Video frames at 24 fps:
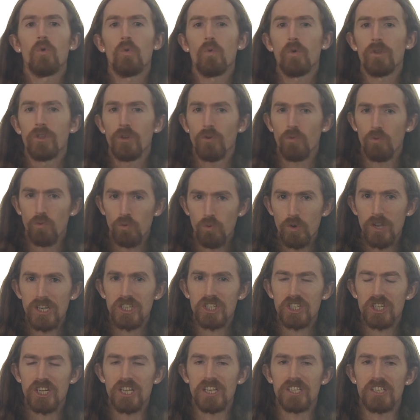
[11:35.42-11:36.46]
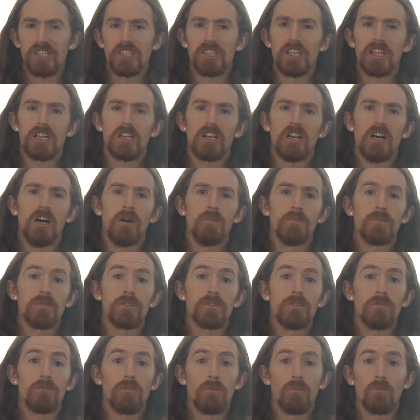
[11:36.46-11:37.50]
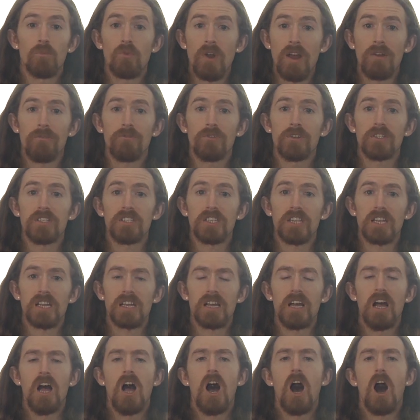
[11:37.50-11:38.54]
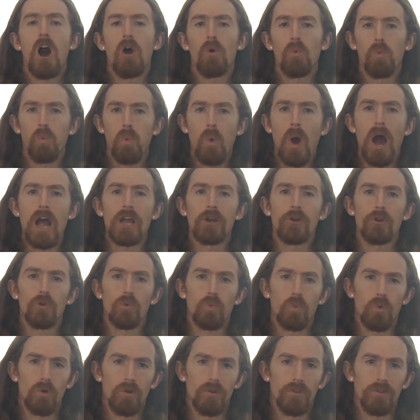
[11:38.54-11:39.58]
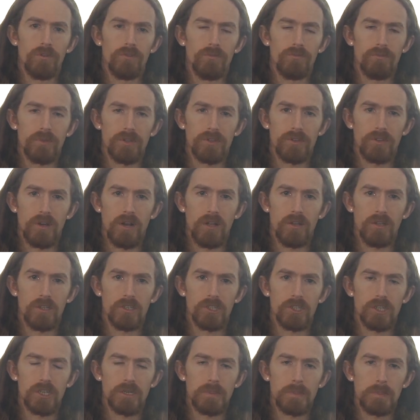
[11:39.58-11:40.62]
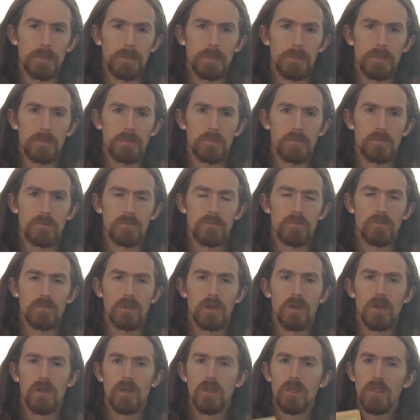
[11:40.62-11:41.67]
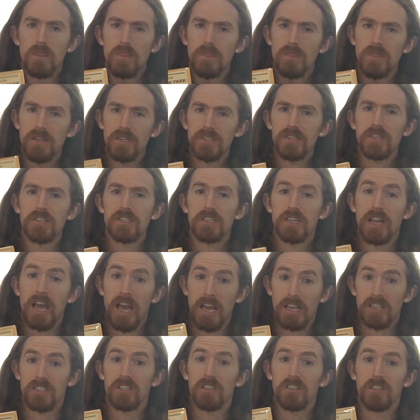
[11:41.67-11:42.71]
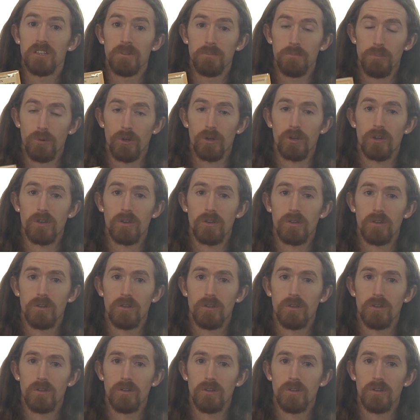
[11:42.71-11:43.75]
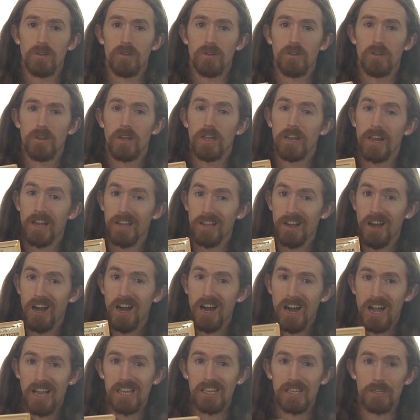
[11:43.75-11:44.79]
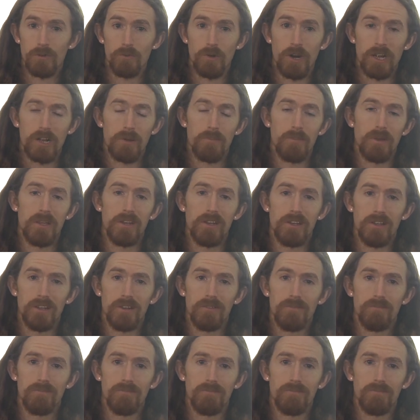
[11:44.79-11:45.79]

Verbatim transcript: with a richness that comes from referencing a wider world of mythology. This is an excellent book, and I highly recommend it.